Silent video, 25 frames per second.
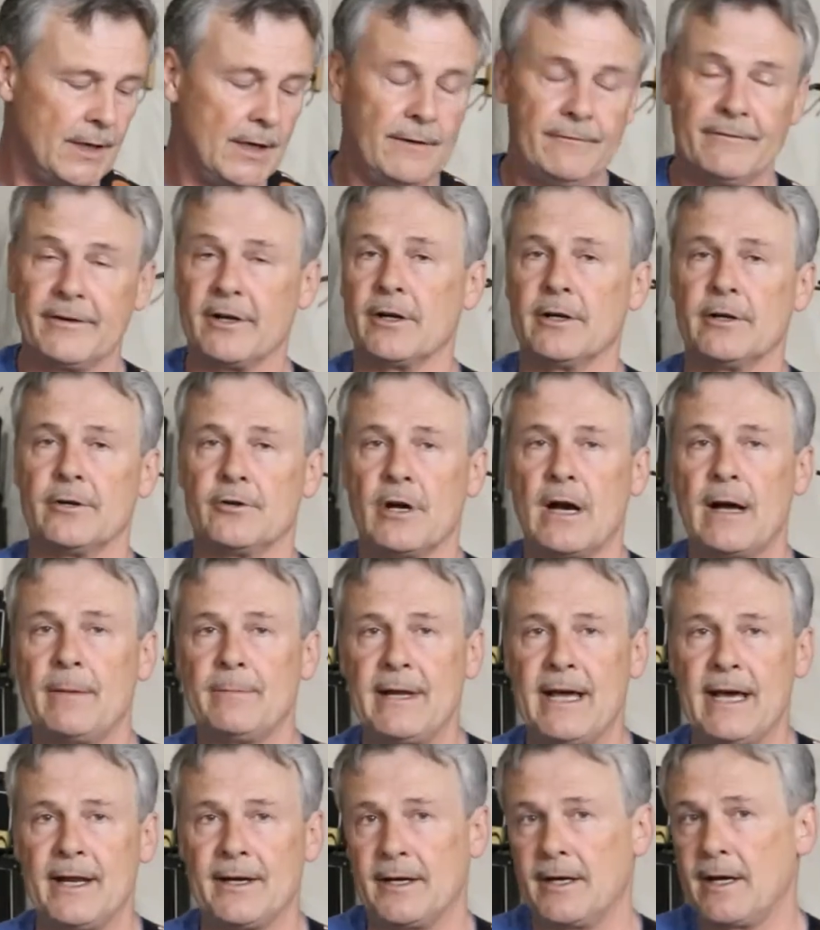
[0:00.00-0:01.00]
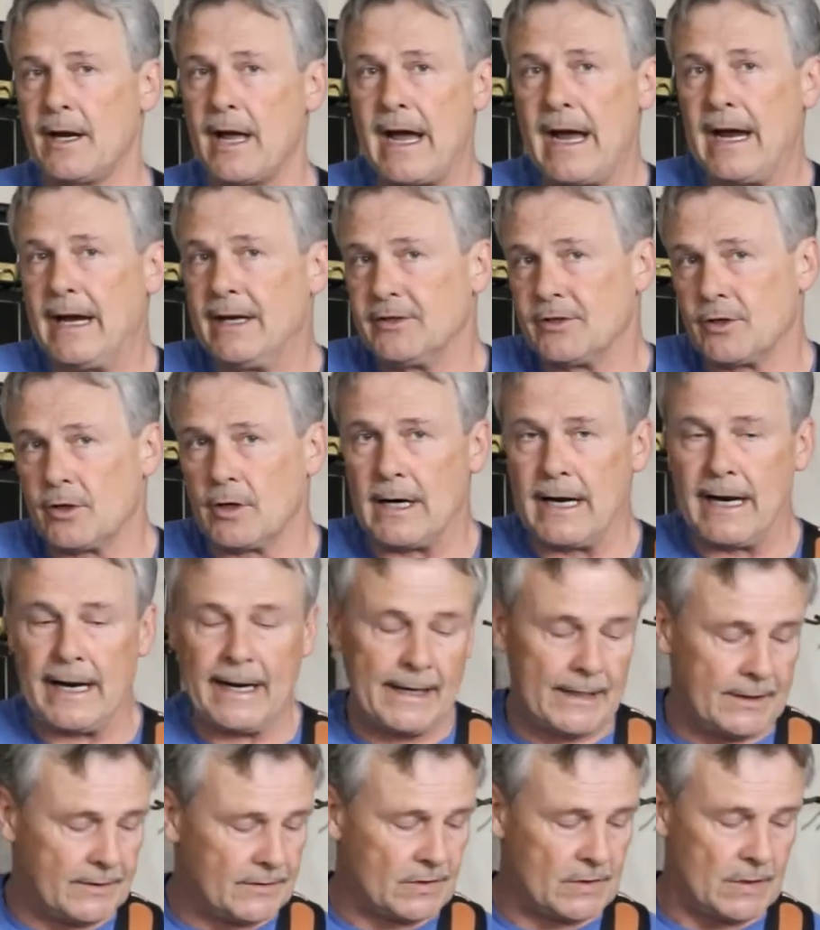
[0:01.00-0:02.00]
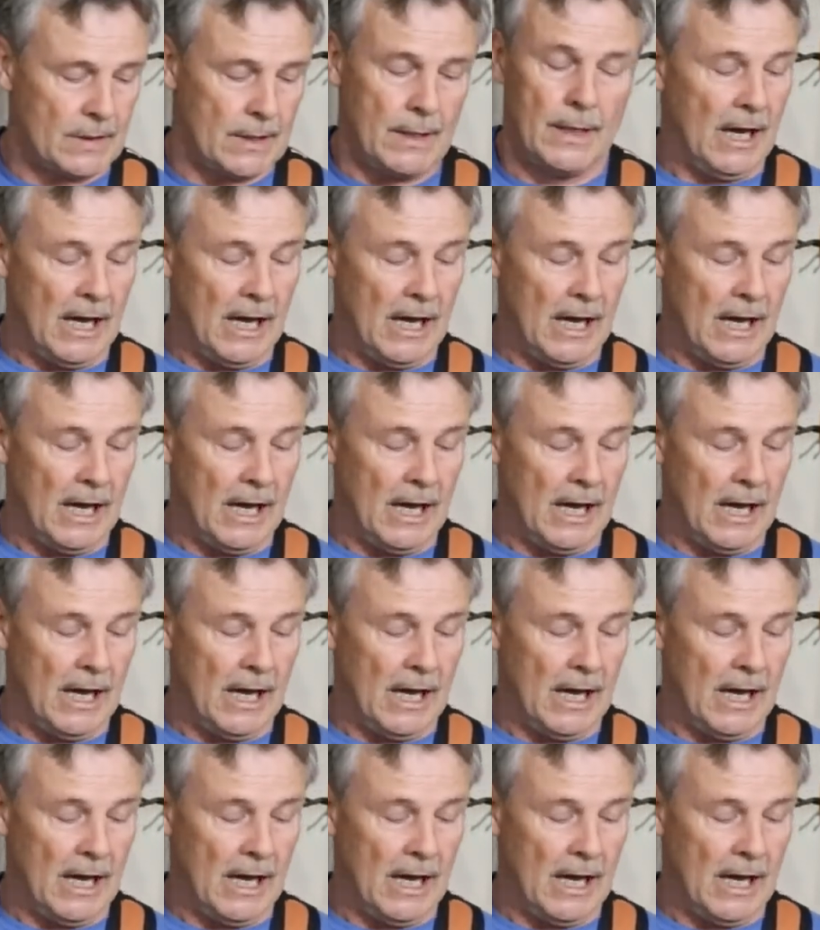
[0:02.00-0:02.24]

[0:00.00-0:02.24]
If you're going to drop down to 9s or 8s,